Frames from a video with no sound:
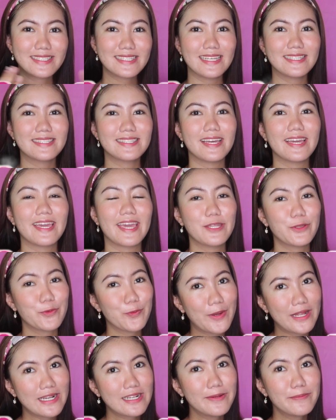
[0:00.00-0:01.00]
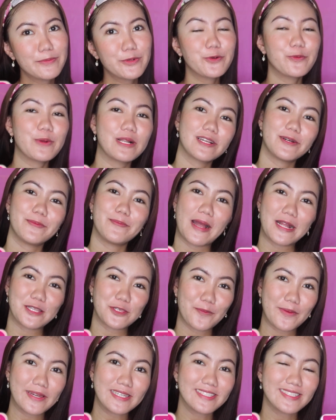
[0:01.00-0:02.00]
Sasay, and welcome back
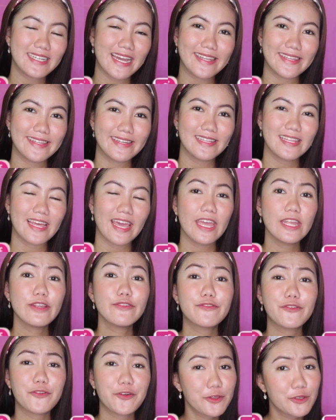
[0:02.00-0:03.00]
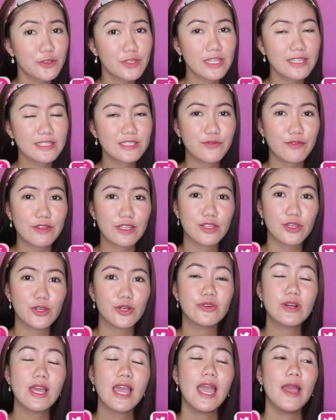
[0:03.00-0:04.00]
to my channel. And for today's
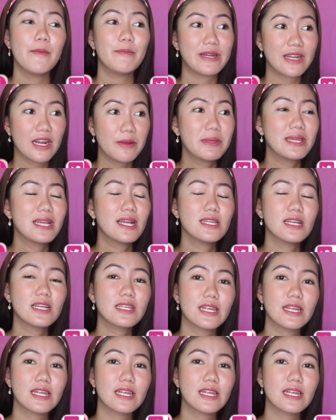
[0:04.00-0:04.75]
video, maraming